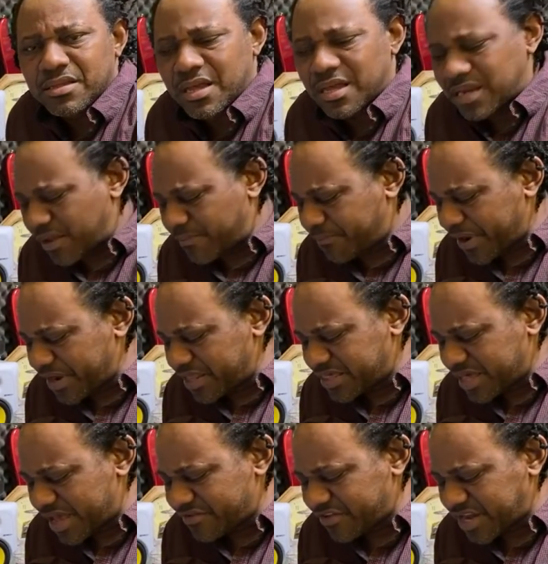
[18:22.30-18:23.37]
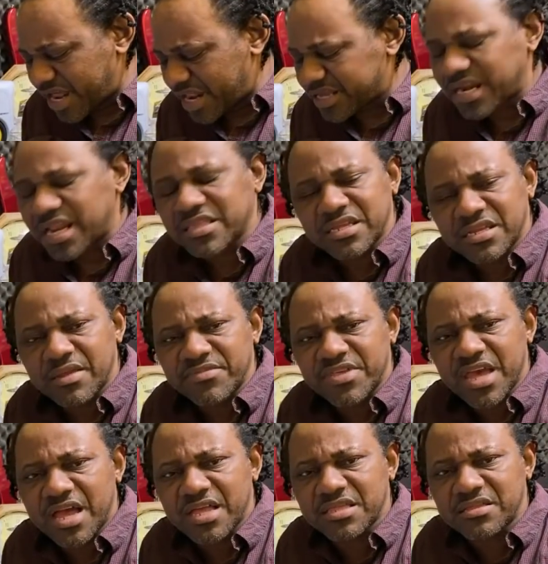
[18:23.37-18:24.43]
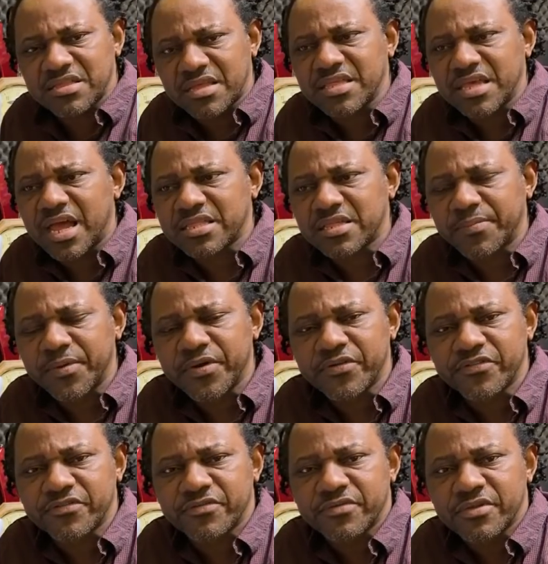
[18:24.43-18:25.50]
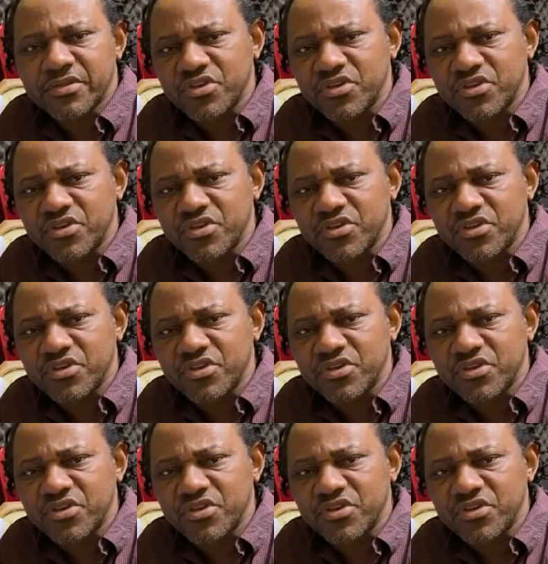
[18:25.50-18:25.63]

And I apologize and all that kind of thing. Them charge they charge a person.